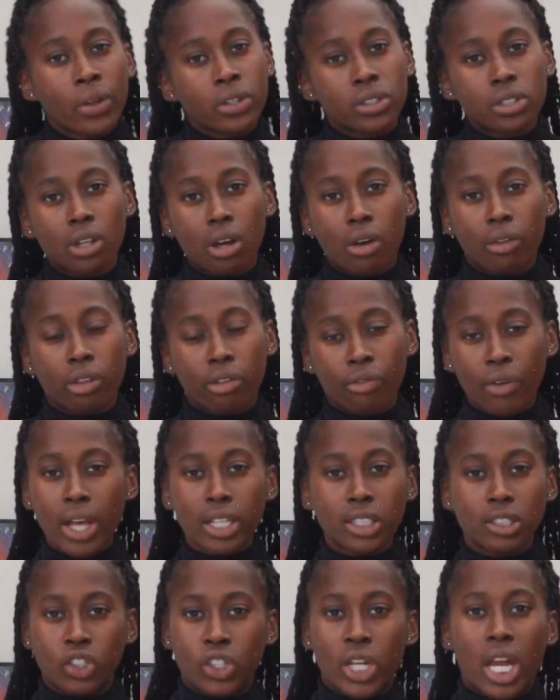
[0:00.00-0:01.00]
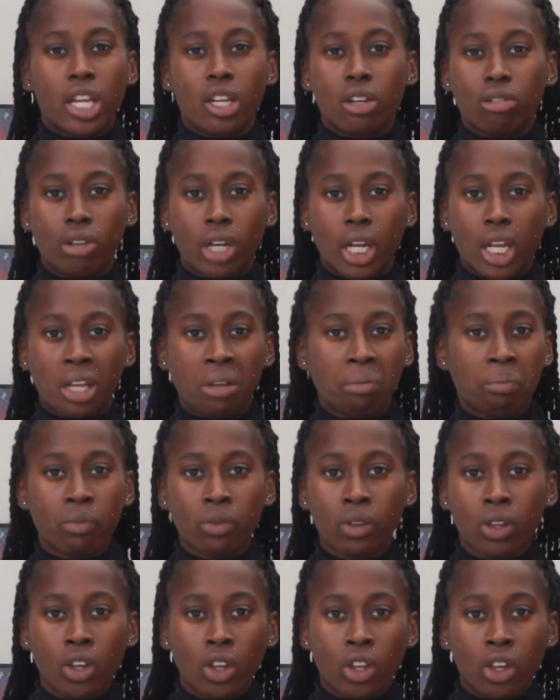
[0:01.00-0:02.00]
so that on the 1st of January,
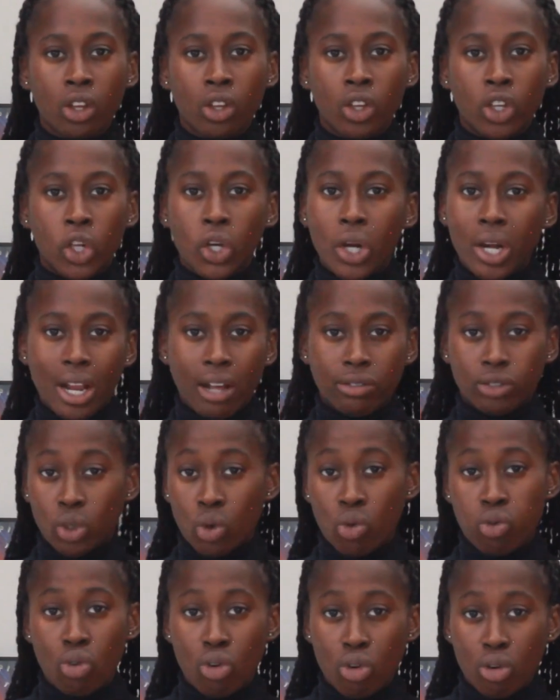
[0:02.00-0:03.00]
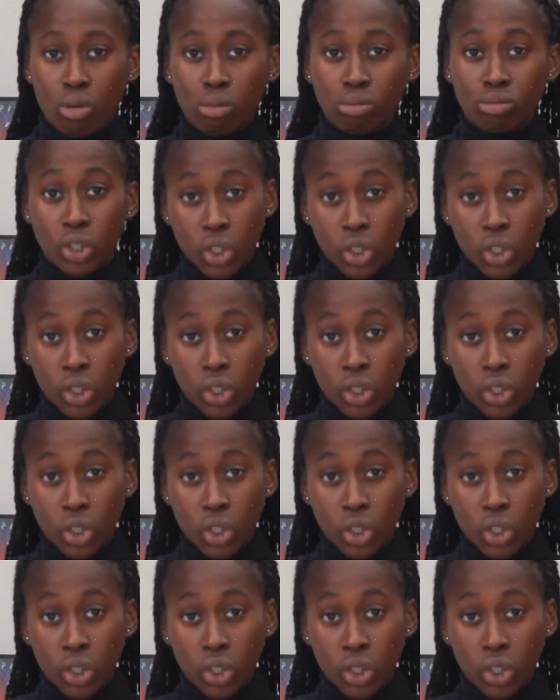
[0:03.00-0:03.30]
you don't have to crawl.